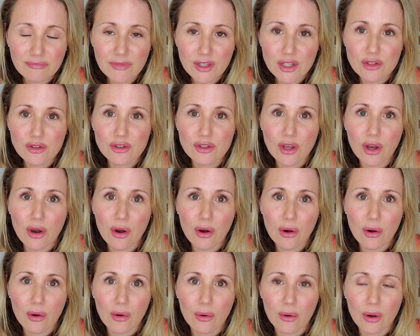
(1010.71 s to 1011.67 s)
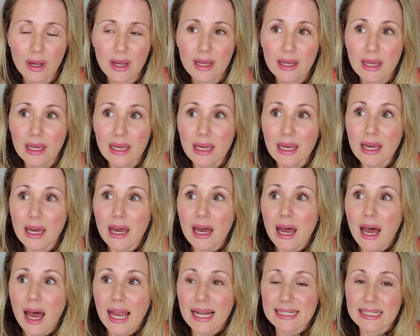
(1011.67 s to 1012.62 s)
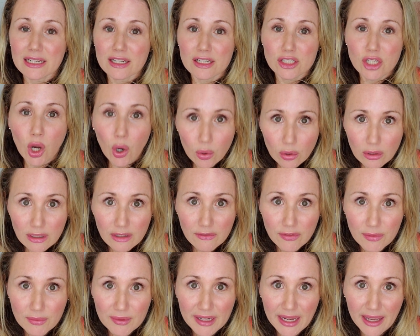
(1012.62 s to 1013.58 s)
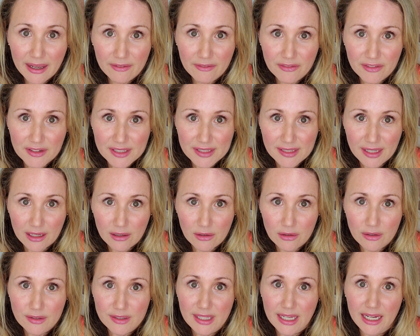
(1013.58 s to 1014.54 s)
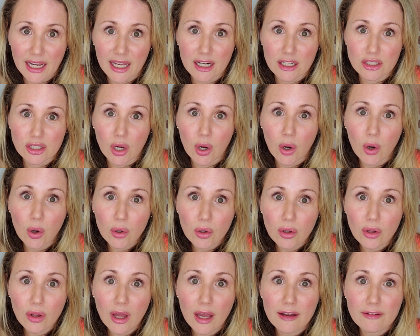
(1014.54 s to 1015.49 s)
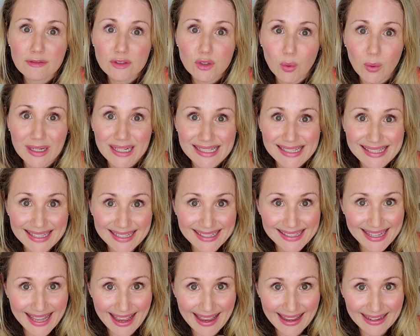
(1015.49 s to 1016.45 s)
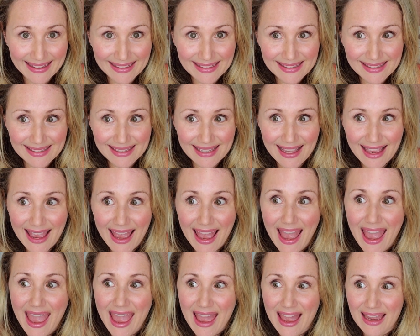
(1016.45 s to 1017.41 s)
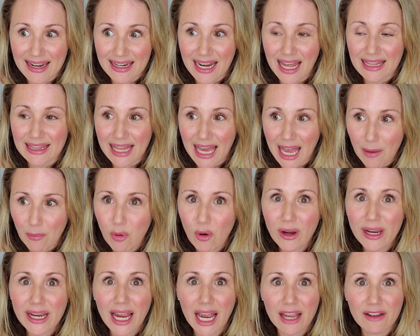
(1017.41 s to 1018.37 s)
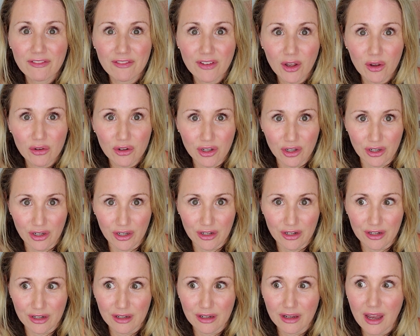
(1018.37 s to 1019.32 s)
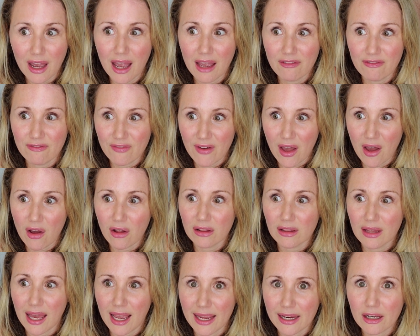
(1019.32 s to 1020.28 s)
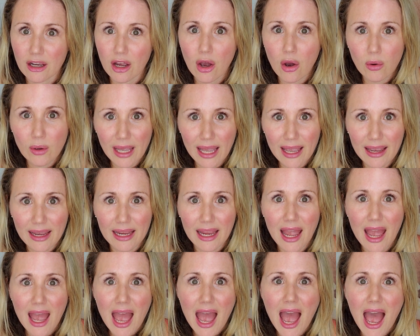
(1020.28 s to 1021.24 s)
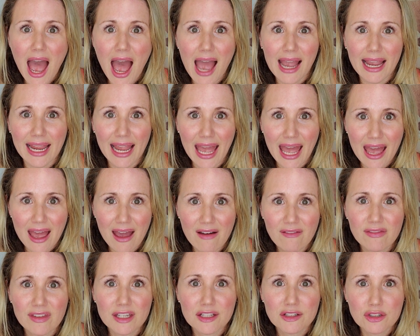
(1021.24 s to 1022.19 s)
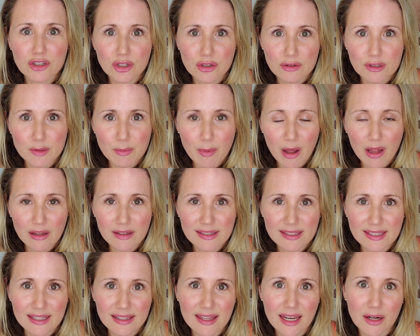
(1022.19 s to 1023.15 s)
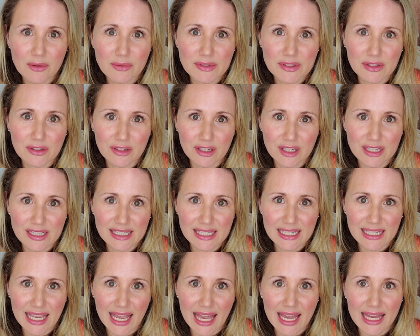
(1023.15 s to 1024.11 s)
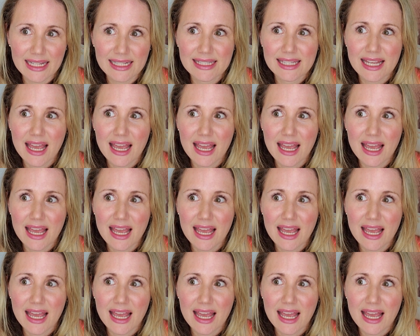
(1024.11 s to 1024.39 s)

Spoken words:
So I did a total of 3 egg freeze cycles. I got a total of 26 eggs. And at that point, I felt good. I felt like, okay, I have the insurance policy that I was looking to get.